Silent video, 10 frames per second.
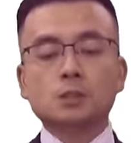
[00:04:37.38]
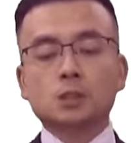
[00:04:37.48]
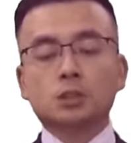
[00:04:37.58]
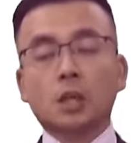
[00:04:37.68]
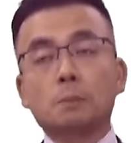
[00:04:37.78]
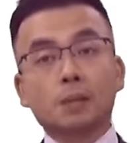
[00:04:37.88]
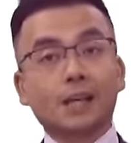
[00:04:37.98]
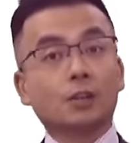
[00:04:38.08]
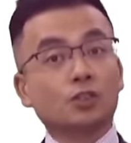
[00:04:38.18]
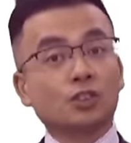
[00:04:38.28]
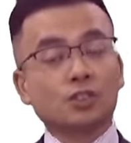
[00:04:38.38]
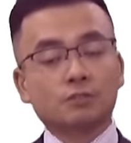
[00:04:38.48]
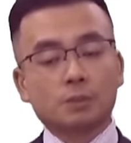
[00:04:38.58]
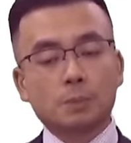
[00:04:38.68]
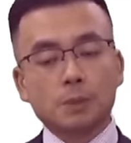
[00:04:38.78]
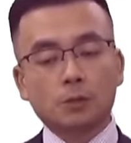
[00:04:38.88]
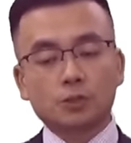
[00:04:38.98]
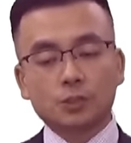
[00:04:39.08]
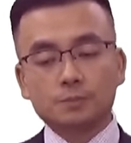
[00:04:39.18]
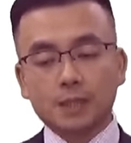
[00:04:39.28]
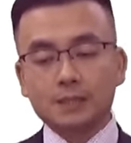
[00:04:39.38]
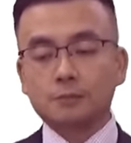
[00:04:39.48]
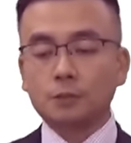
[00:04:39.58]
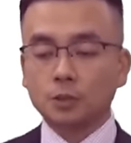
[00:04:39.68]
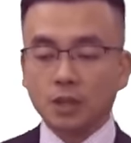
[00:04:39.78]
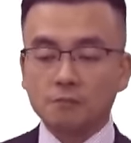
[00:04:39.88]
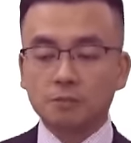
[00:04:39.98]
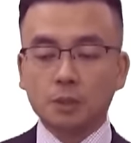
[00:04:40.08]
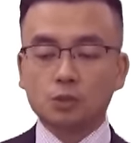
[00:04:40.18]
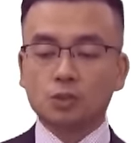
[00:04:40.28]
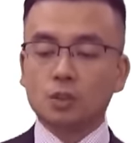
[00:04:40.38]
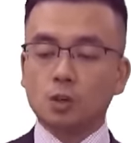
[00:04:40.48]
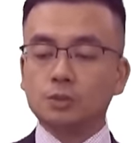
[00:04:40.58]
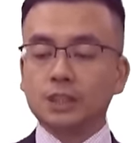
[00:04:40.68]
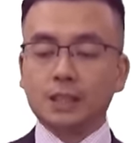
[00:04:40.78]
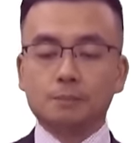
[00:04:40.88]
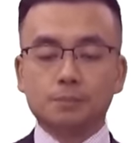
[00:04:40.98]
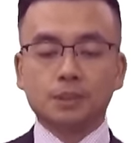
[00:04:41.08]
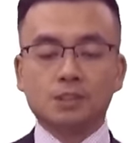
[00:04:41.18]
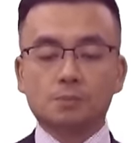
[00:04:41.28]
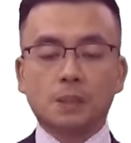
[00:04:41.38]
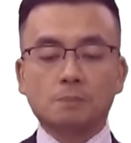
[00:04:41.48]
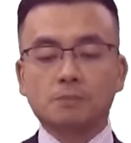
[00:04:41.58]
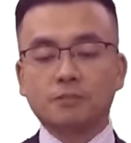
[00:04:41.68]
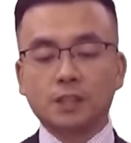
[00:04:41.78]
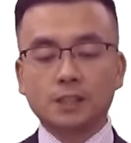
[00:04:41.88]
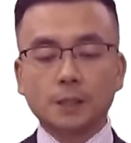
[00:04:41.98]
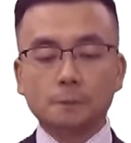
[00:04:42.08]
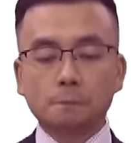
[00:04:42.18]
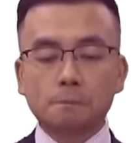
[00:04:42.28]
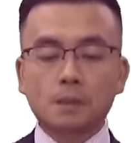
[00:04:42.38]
on the implications of the proposal, and the following information on the company's been provided